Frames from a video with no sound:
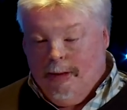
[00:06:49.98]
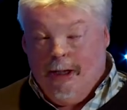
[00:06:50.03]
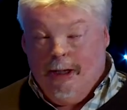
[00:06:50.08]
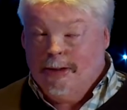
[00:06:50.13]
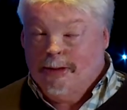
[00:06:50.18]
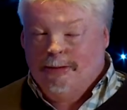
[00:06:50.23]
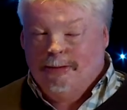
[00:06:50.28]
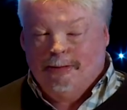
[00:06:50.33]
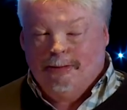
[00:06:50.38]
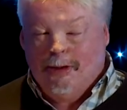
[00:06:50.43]

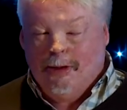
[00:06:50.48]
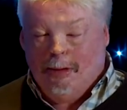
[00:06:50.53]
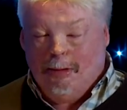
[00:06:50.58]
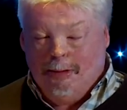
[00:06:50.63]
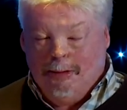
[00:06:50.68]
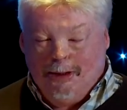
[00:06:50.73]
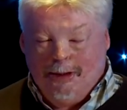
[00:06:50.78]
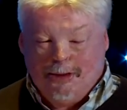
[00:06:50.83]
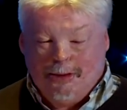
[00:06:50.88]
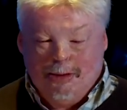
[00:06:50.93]
That's
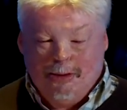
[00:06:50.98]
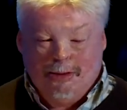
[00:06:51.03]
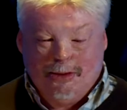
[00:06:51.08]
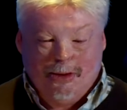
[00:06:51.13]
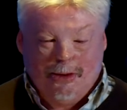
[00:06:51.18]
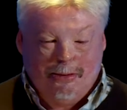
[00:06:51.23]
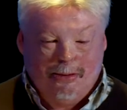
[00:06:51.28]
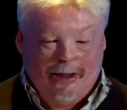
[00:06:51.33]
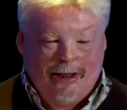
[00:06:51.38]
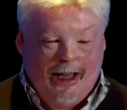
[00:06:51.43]
probably true.
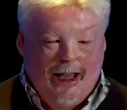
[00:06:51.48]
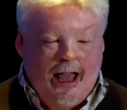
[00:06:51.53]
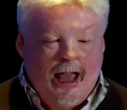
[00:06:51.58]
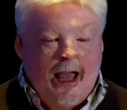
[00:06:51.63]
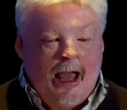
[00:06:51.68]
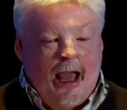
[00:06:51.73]
Don't worry.